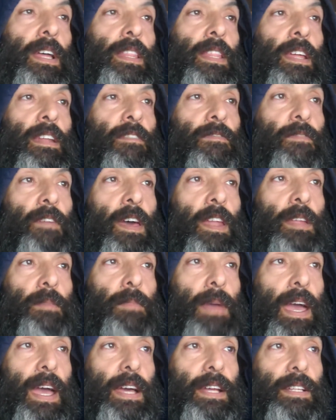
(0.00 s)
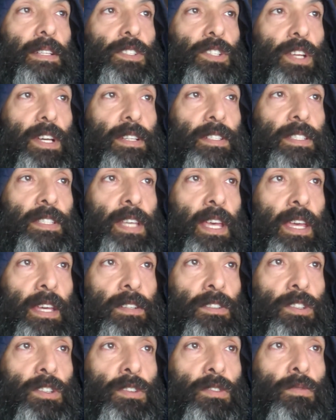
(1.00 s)
Then if any man shall say
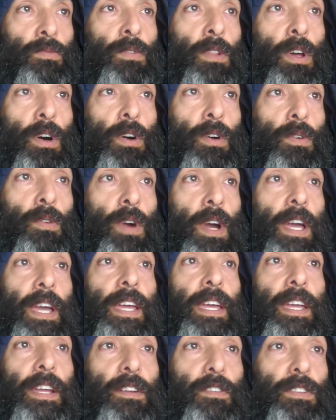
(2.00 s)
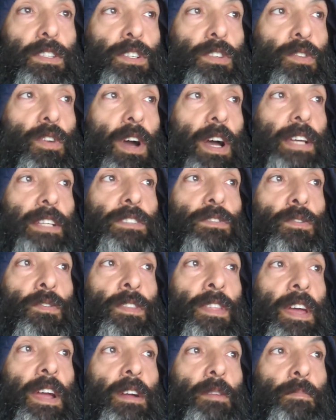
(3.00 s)
unto you, Lo, here is Christ, or
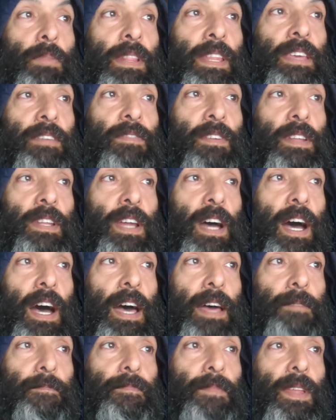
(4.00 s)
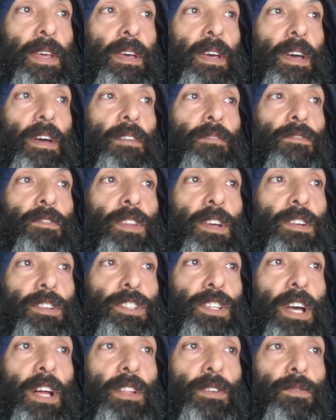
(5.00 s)
there, believe it not. For there
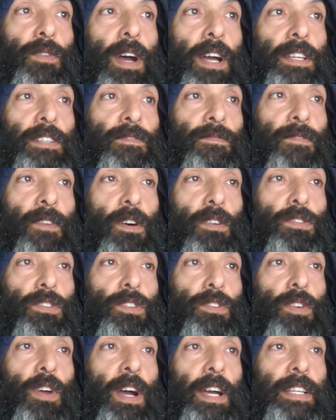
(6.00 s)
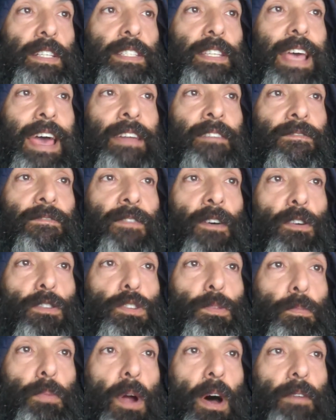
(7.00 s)
shall arise false Christs and
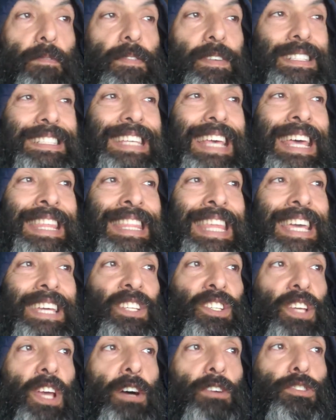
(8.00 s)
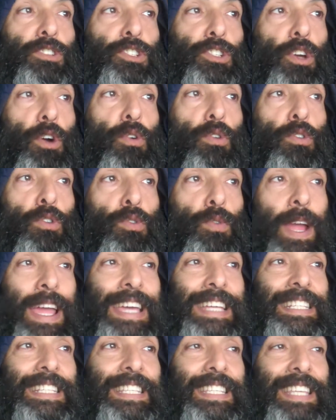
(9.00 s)
false prophets, and they shall show
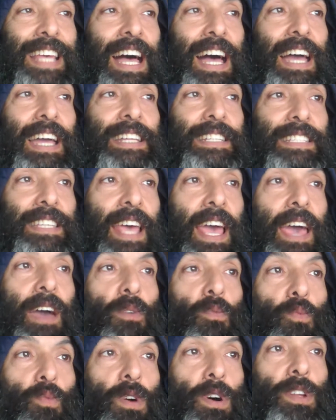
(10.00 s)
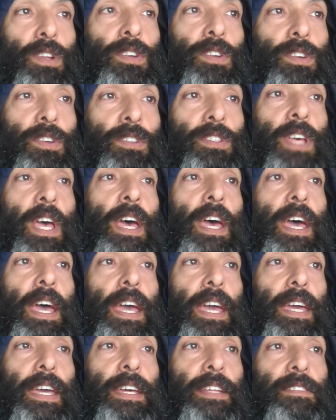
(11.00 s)
great signs and wonders,
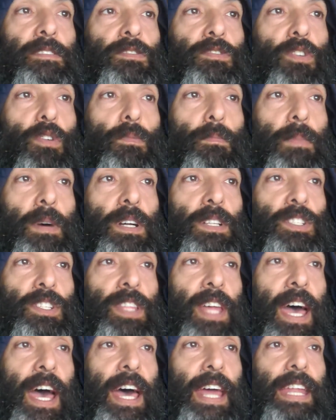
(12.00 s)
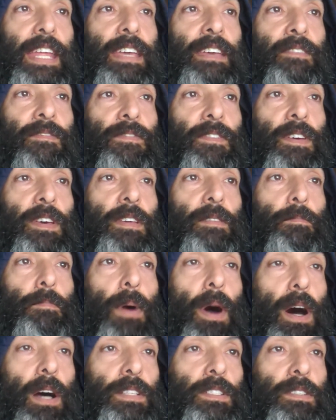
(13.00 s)
insomuch that, if it
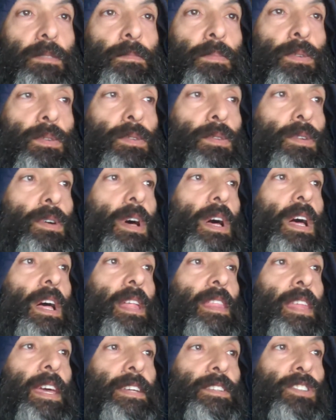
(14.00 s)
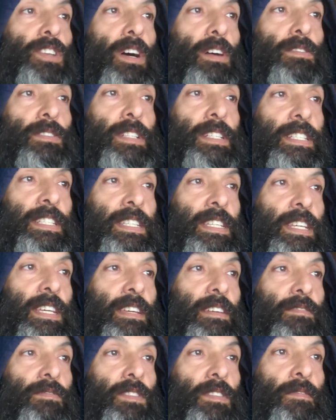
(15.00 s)
possible, they shall
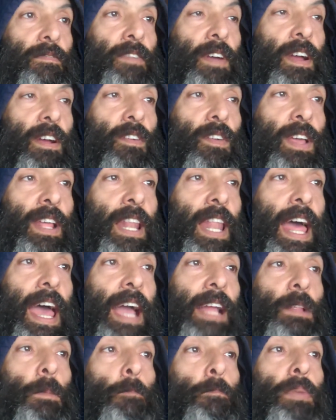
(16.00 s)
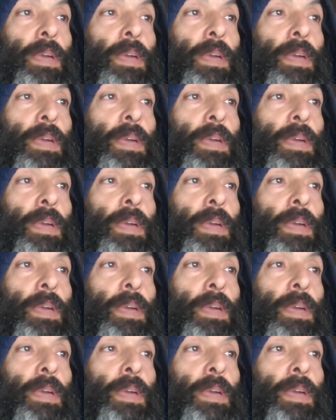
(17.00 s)
deceive the very elect.